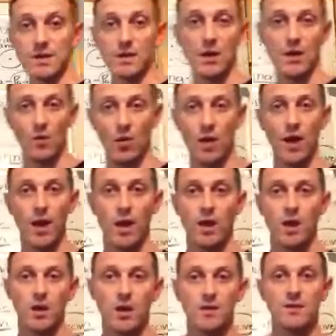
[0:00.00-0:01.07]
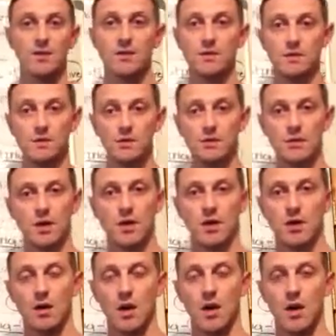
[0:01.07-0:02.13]
another way to
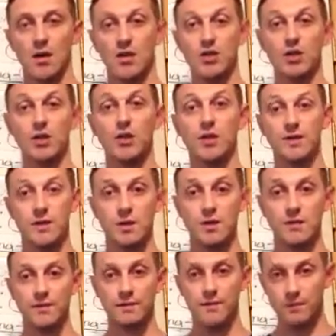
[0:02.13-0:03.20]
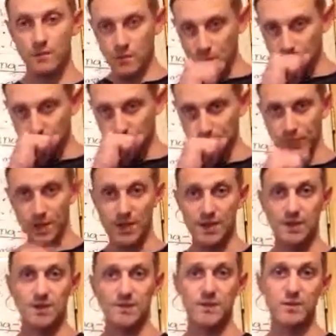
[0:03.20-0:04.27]
insure yourself.
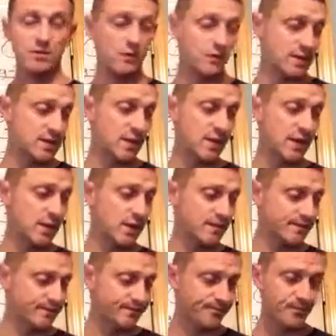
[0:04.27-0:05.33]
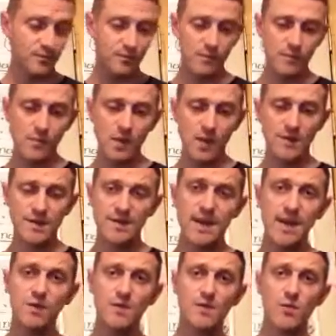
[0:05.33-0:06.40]
Because if you study the
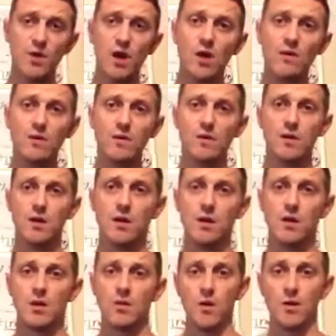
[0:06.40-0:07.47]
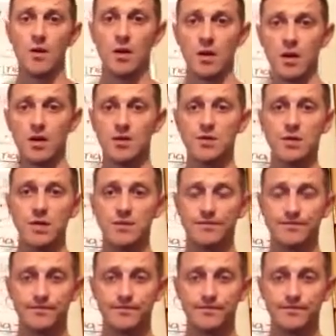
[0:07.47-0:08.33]
cycles of wealth within a country,